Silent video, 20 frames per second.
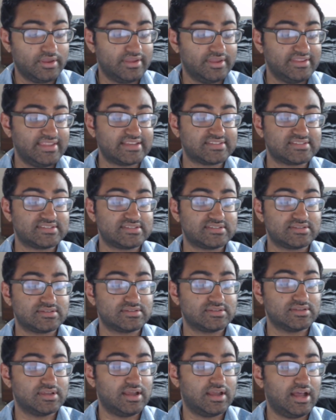Yes,
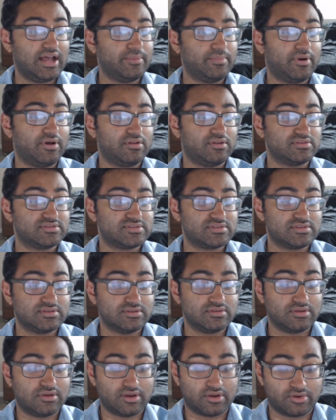highballs,
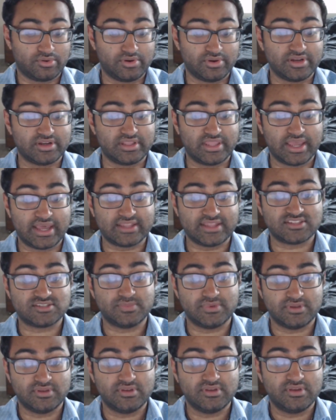agreed
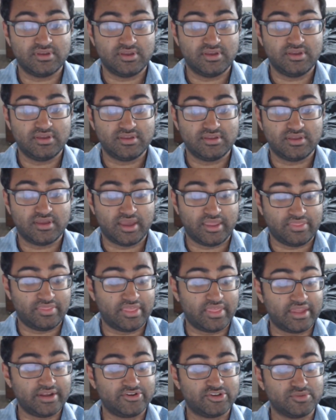Gatsby, and
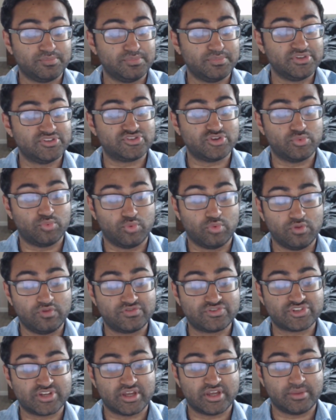then to Mr.
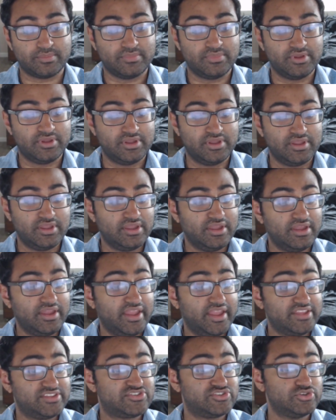Wolfshiem.
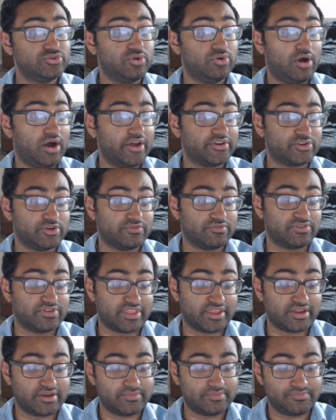It's too hot over
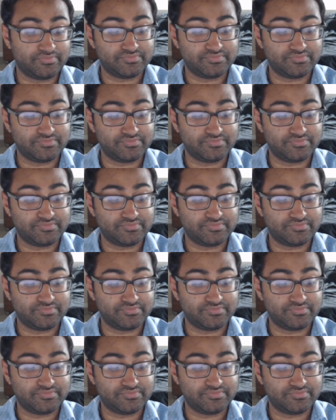there.